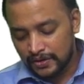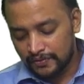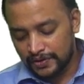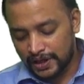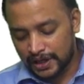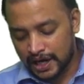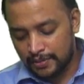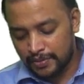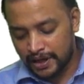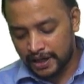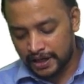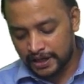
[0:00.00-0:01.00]
will come
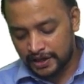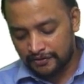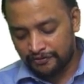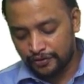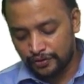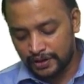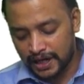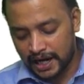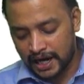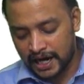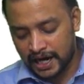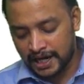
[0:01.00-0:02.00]
under food
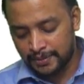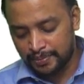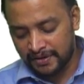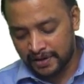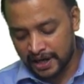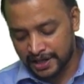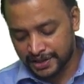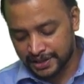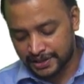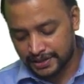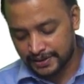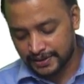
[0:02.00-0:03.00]
and beverages